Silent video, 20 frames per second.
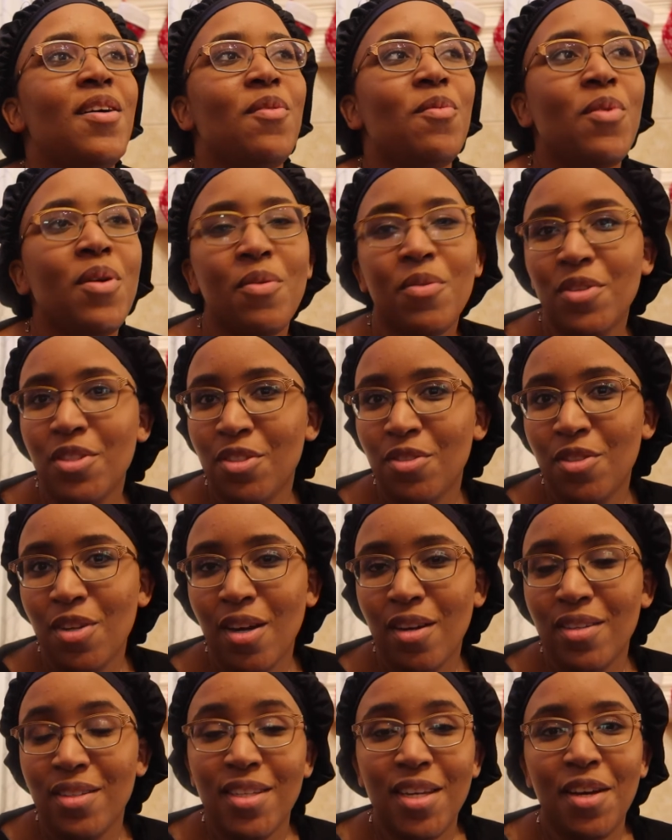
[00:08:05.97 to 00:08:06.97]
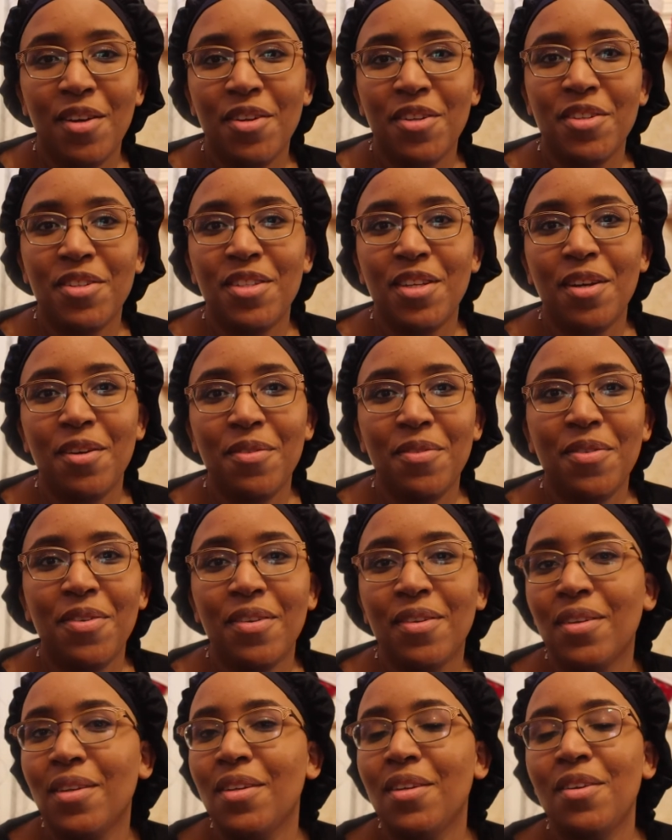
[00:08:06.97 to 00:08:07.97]
what would you t- tell yourself,
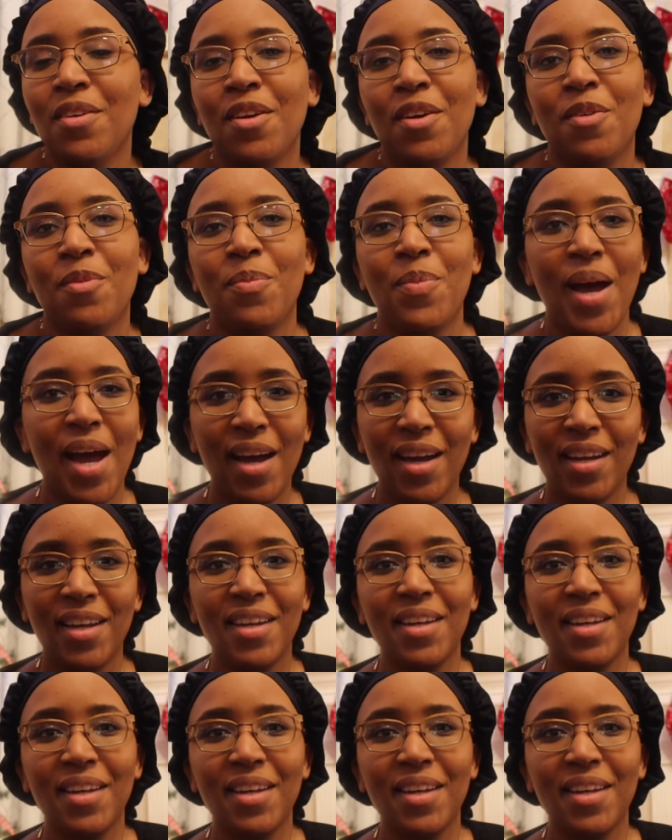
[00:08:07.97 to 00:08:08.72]
you know, back